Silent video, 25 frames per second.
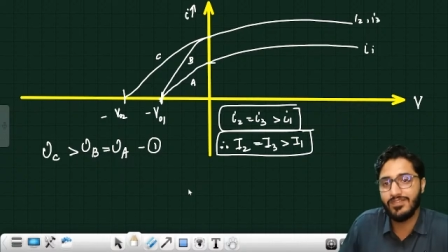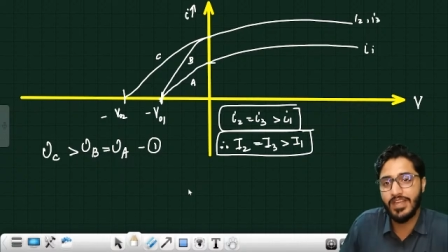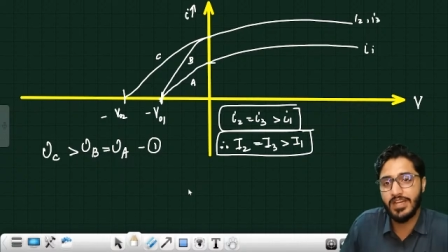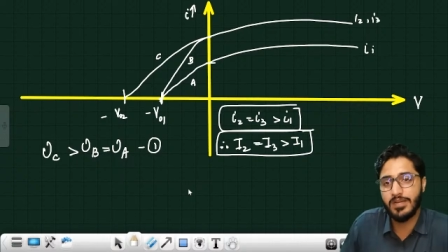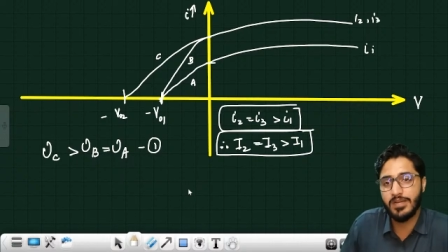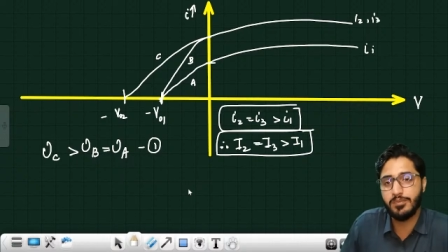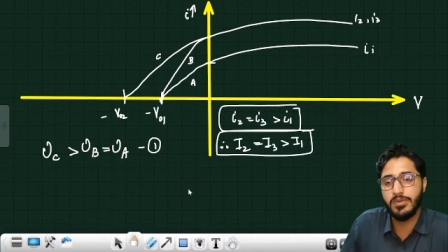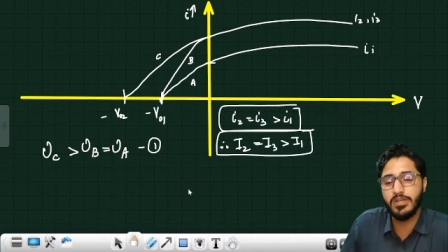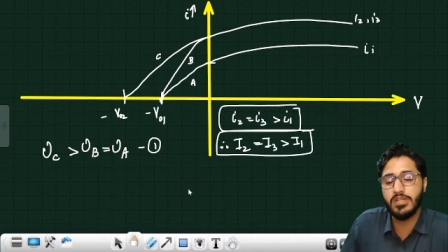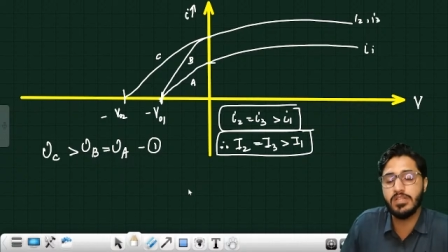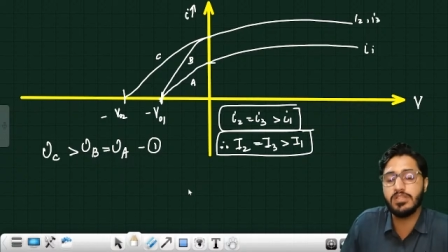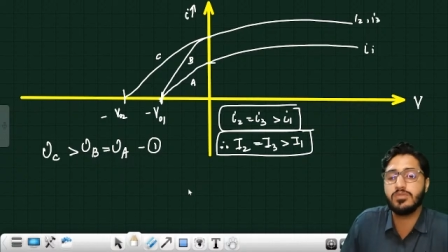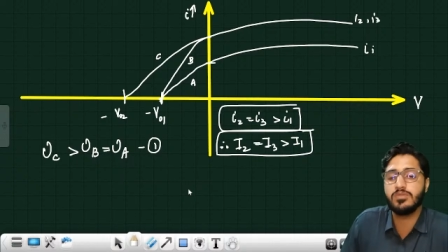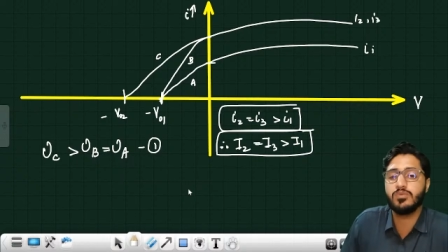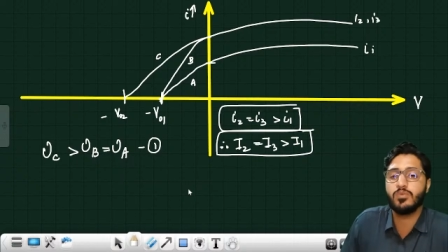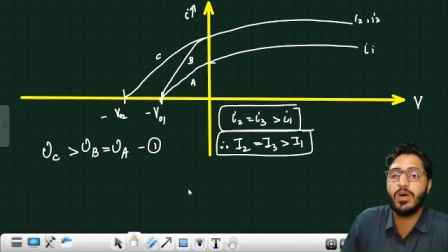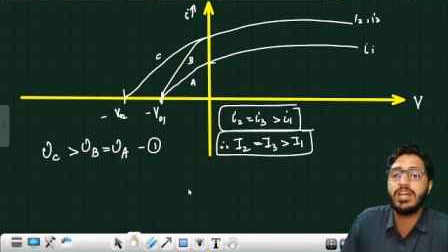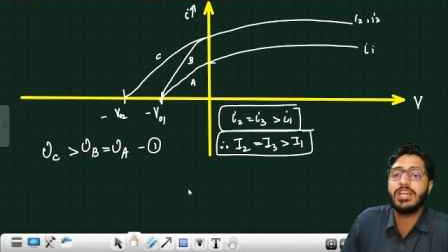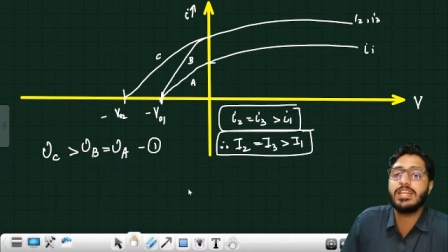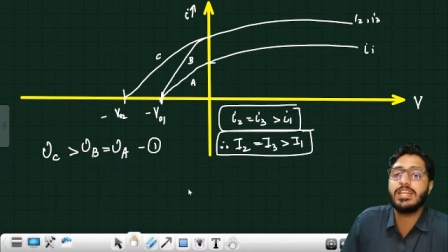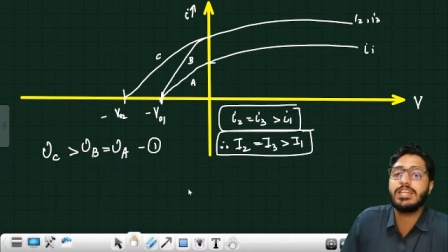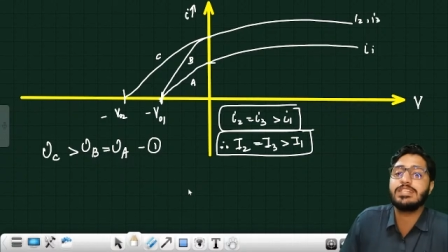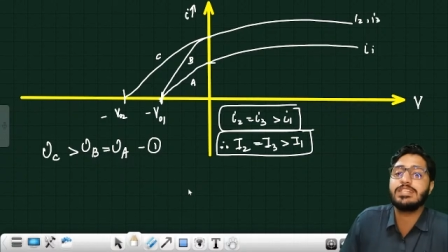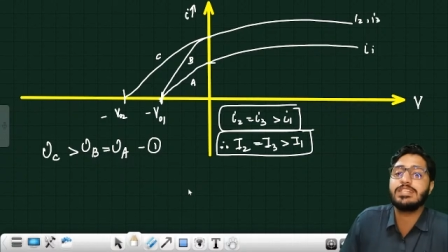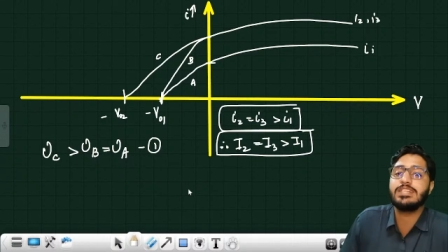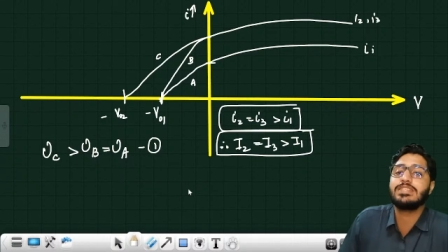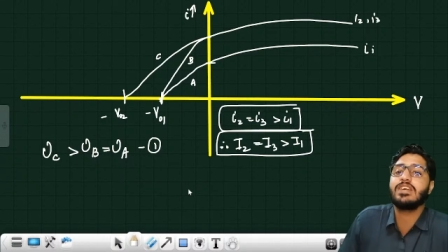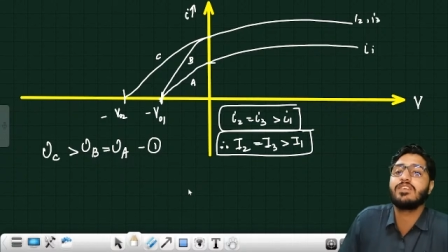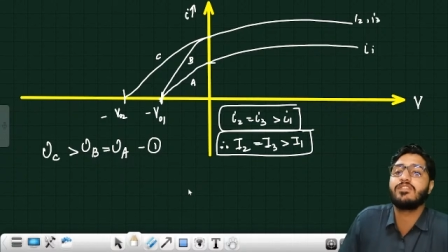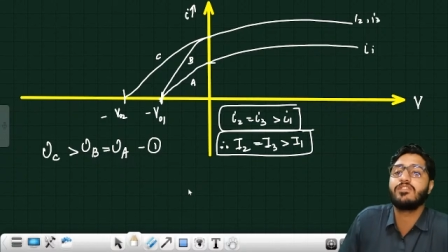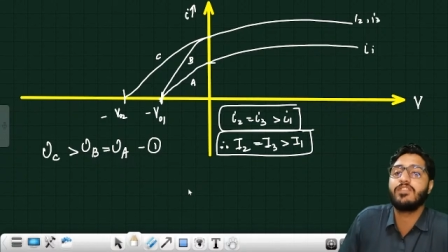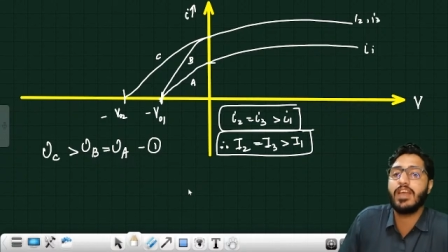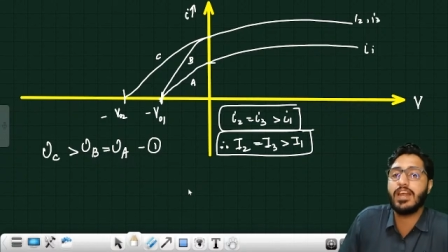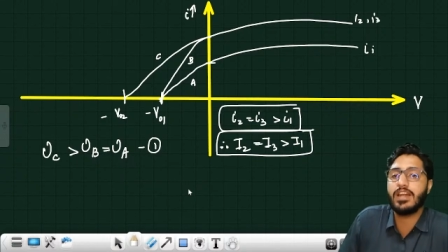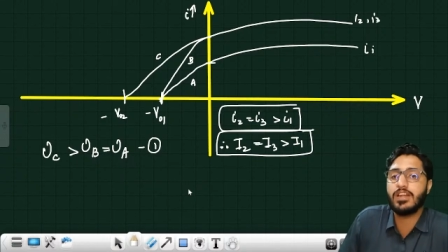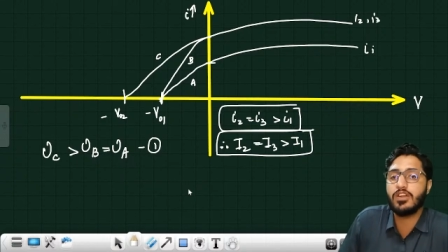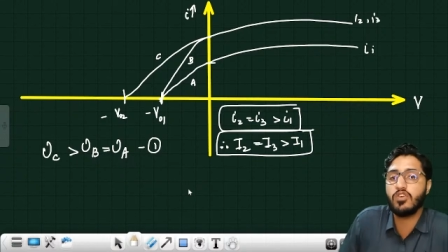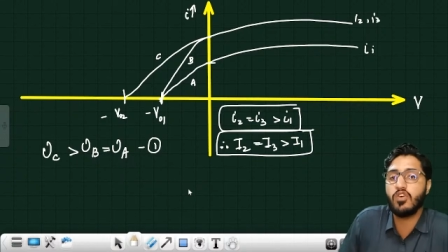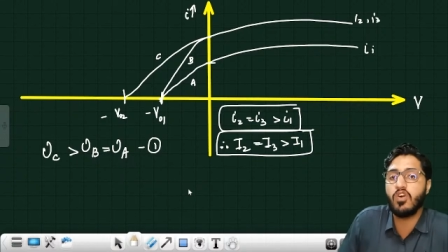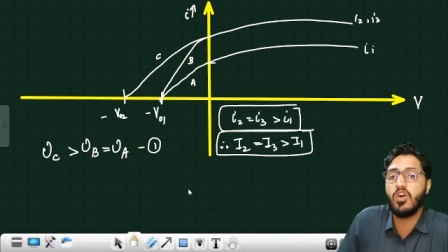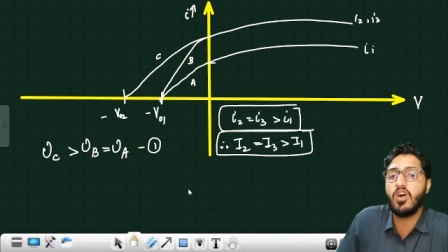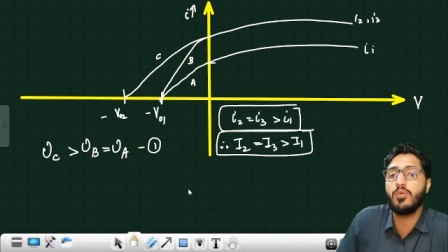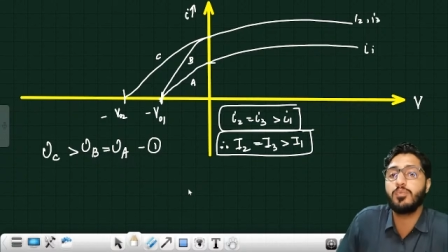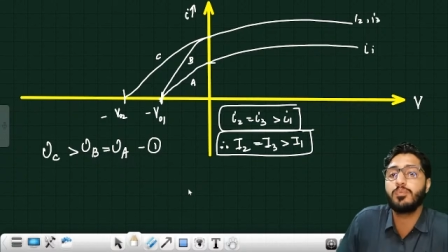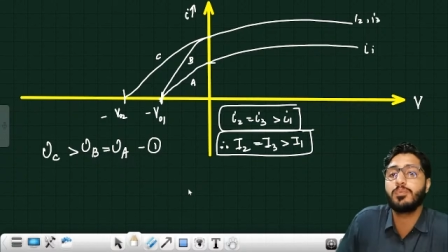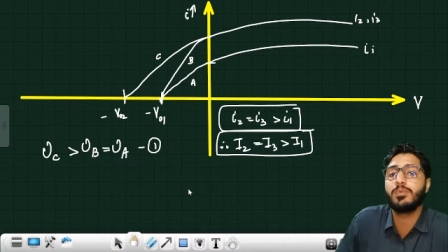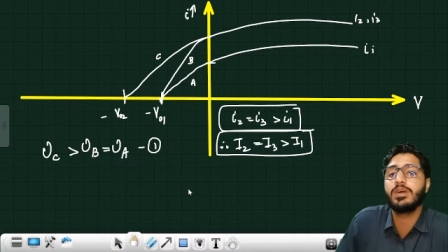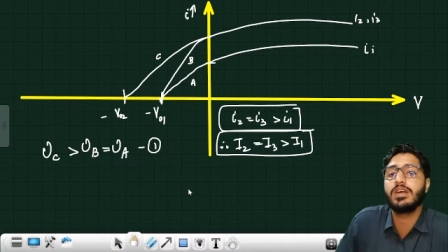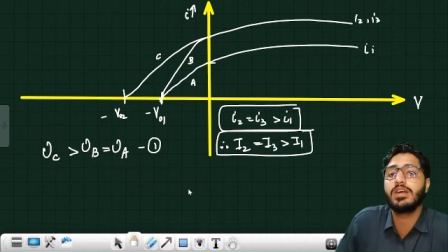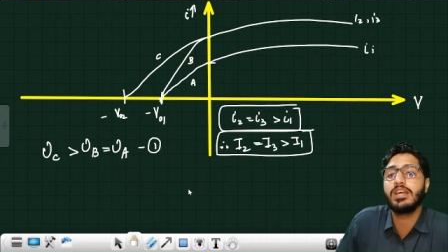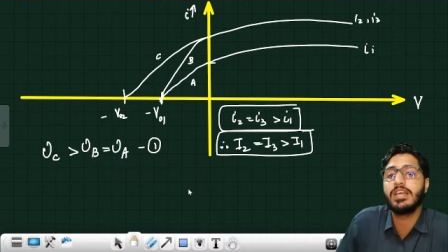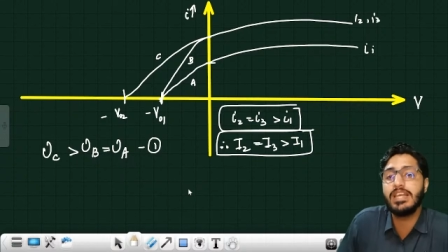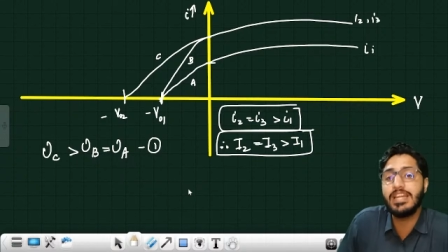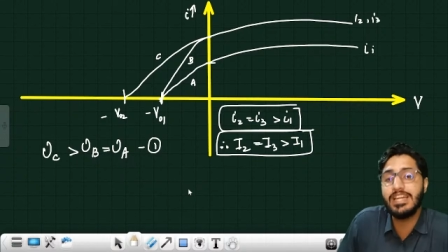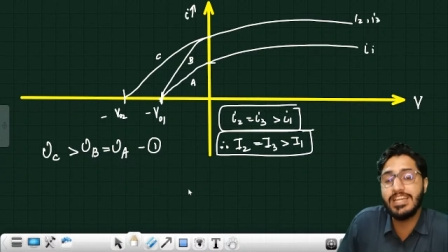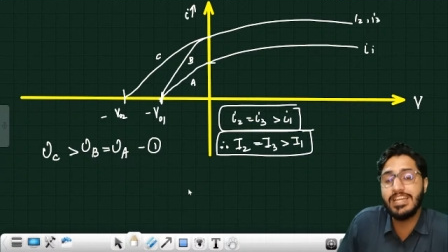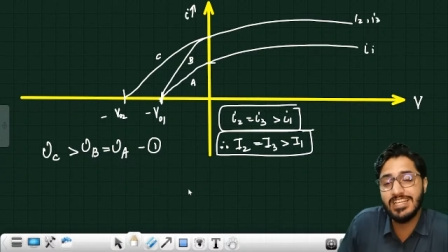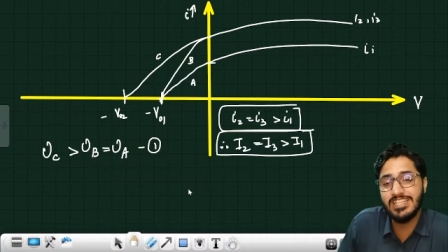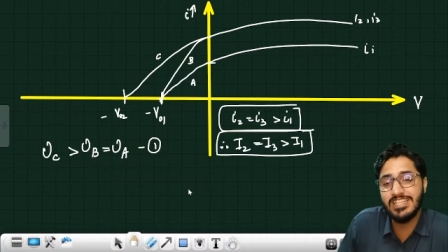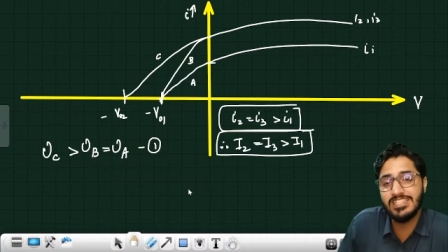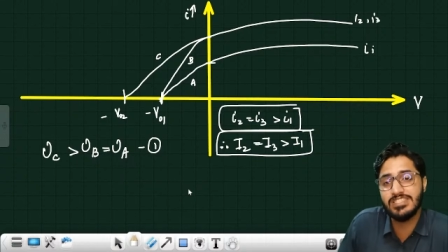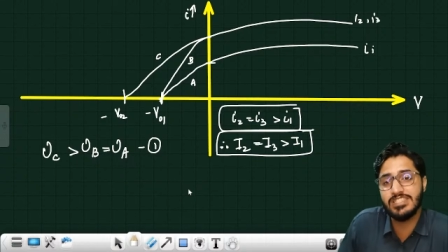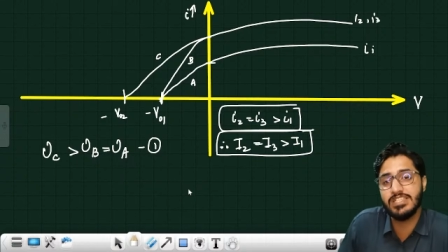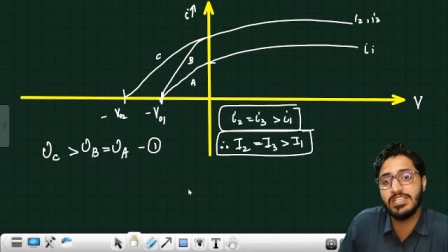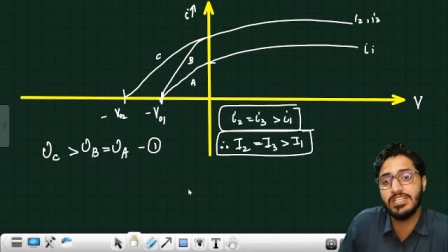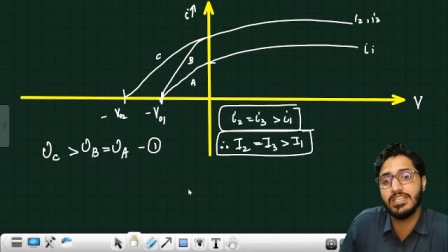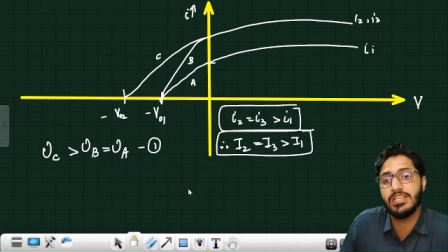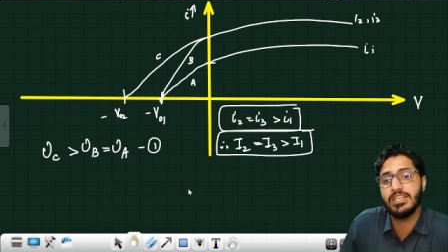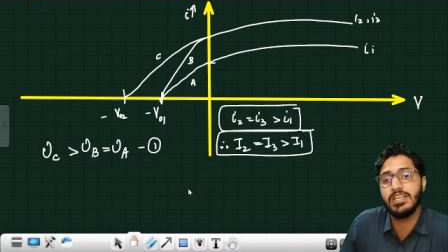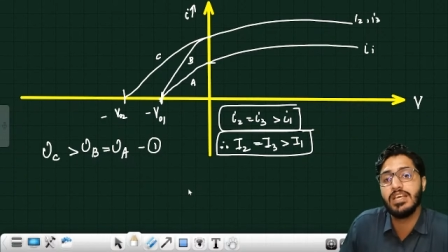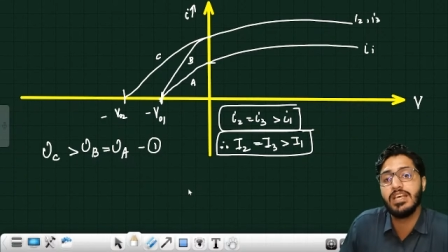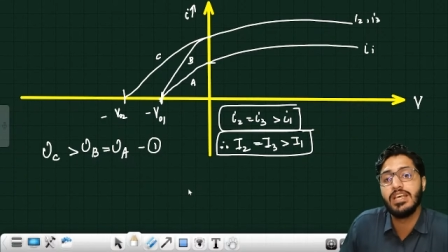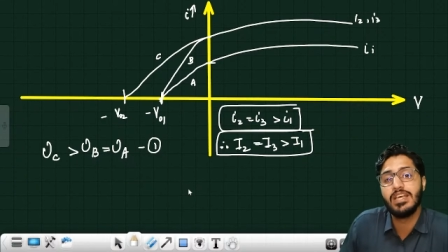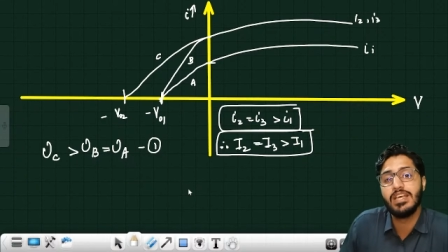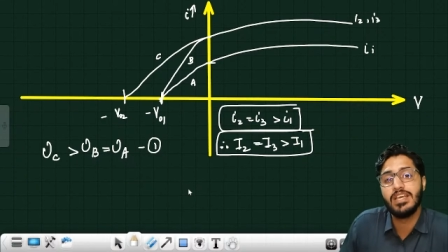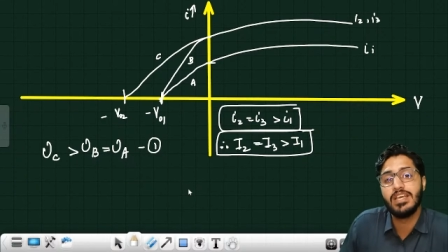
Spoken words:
That means what is the effect of intensity?